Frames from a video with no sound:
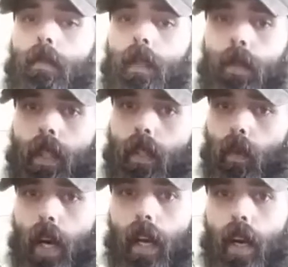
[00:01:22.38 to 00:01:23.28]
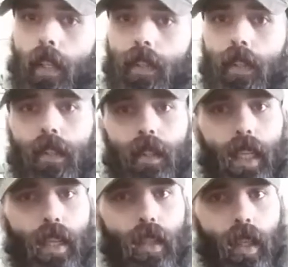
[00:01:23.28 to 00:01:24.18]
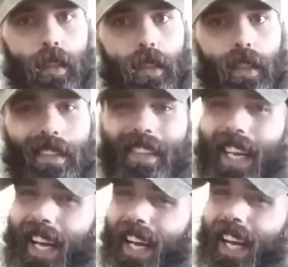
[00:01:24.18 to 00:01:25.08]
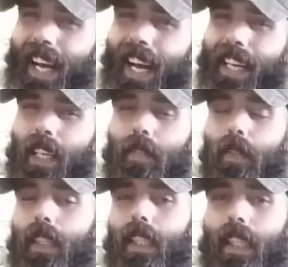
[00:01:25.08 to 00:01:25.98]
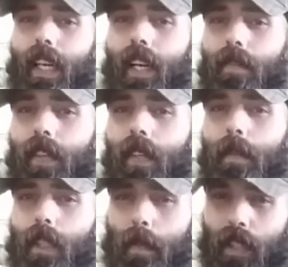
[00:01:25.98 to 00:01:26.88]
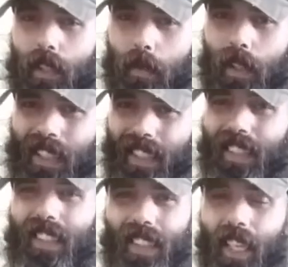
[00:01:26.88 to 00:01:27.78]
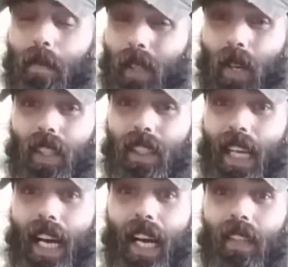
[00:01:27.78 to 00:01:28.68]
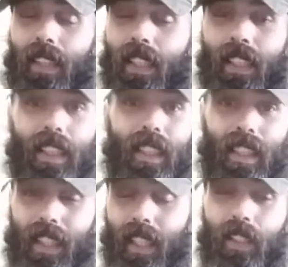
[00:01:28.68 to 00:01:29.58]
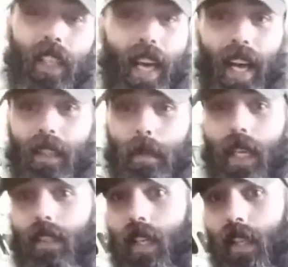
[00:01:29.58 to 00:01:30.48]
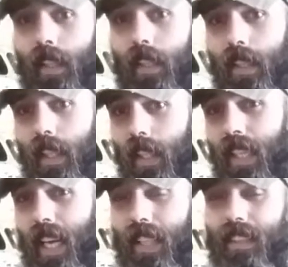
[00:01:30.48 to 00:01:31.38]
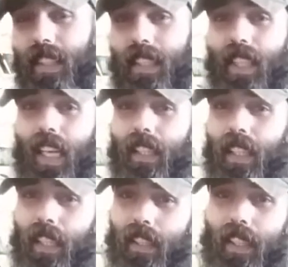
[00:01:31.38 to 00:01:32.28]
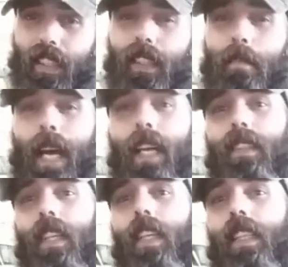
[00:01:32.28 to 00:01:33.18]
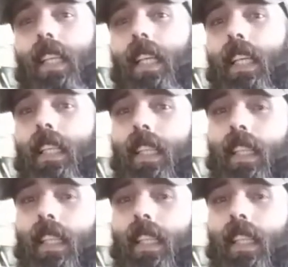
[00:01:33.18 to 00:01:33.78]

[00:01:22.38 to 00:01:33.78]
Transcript: Between the Y harnesses and the H harnesses, I never really cared for them, especially when you get them loaded down. You get your gas mask on there, you get a canteen on there, you get your mags on there,